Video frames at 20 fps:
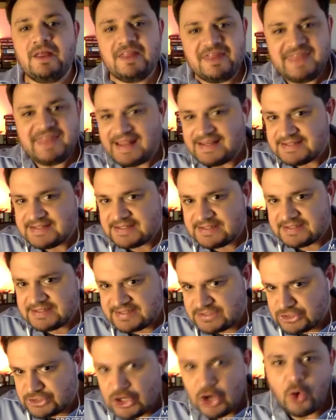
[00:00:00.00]
that
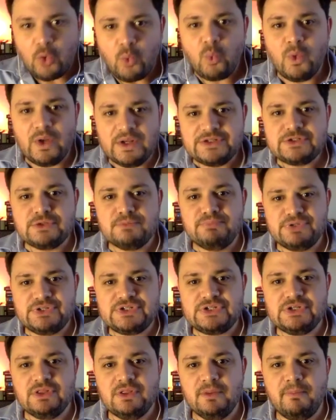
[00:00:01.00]
does not want to
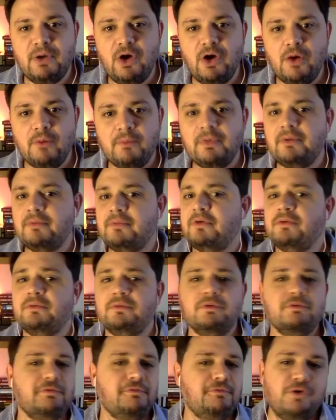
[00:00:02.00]
pursue the bomb
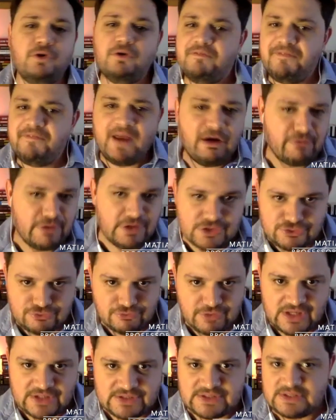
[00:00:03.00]
for various
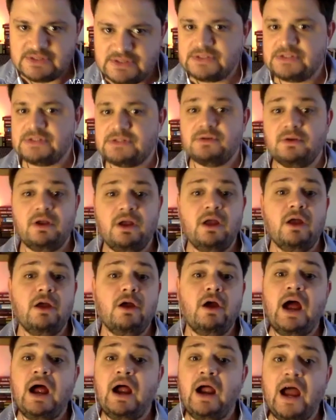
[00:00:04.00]
reasons,
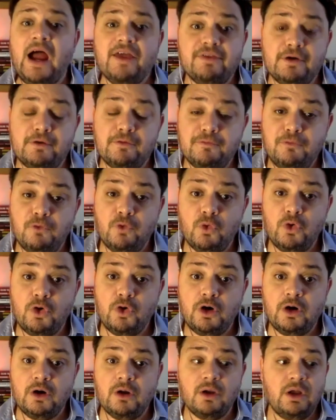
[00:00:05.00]
either
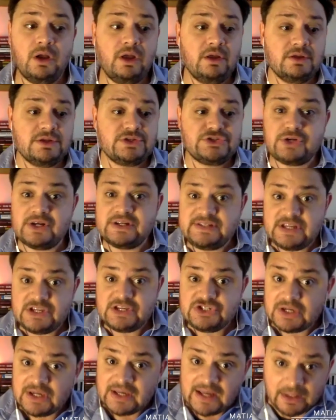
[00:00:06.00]
for
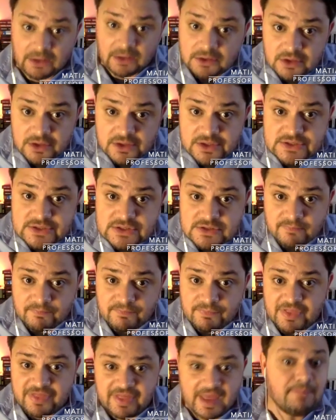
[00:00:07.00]
strategic calculus,
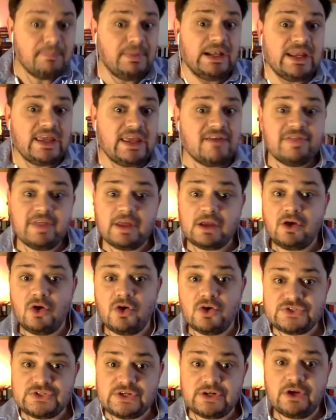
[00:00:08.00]
they believe the
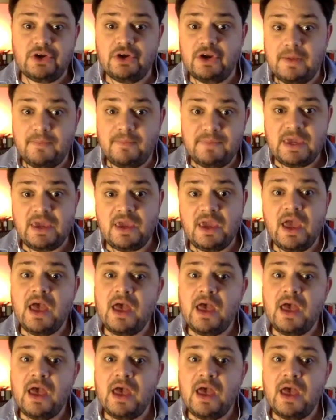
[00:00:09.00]
costs are gonna be